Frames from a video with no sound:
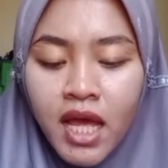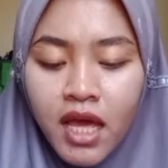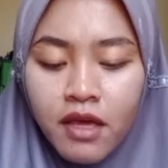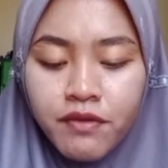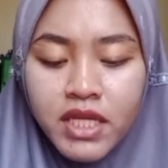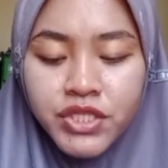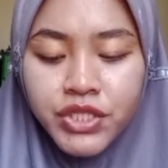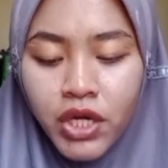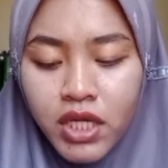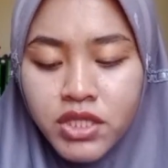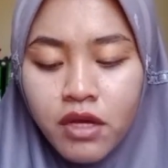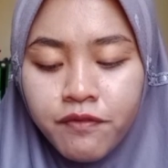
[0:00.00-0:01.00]
have a
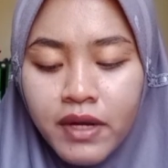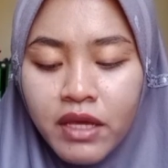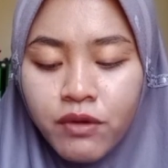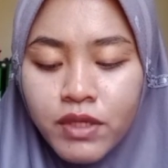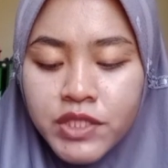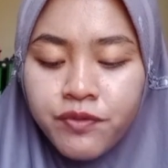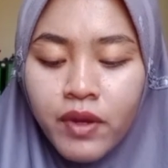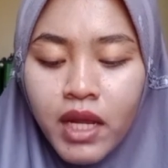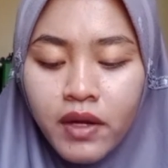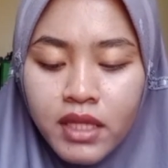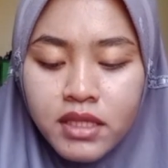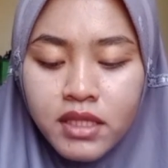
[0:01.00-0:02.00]
choice of language
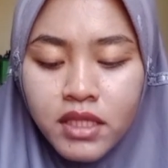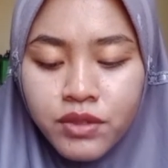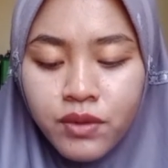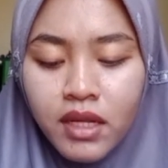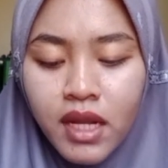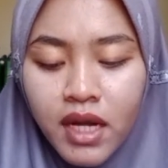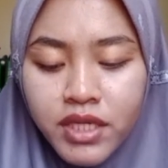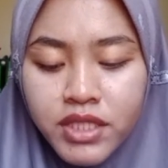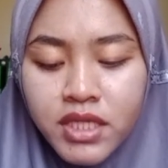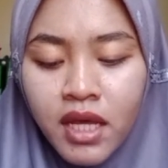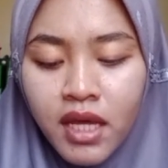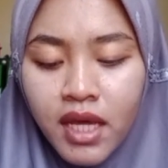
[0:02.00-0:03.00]
variety to large